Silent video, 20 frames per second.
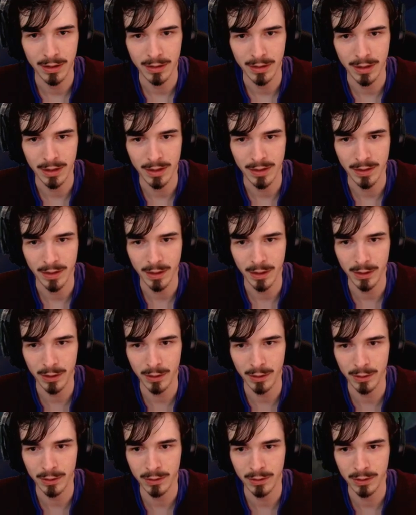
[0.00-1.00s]
There's the
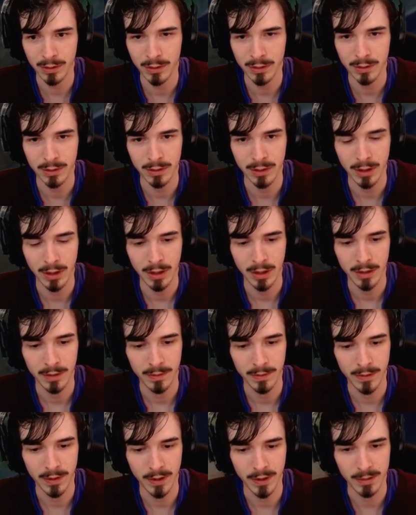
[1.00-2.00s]
heal.
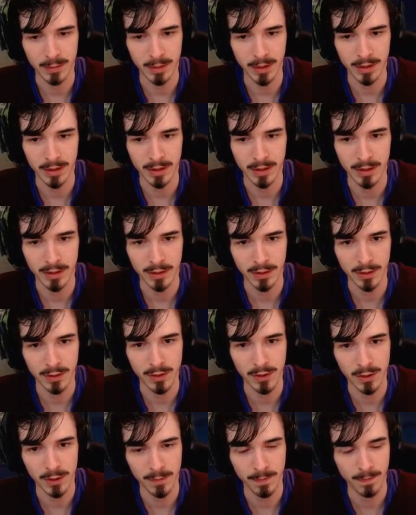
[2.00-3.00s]
First blood. Good
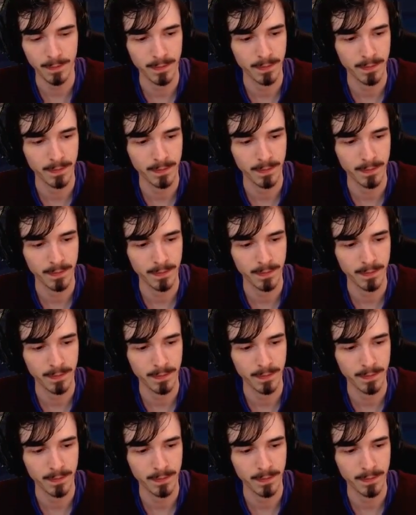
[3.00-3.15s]
shit.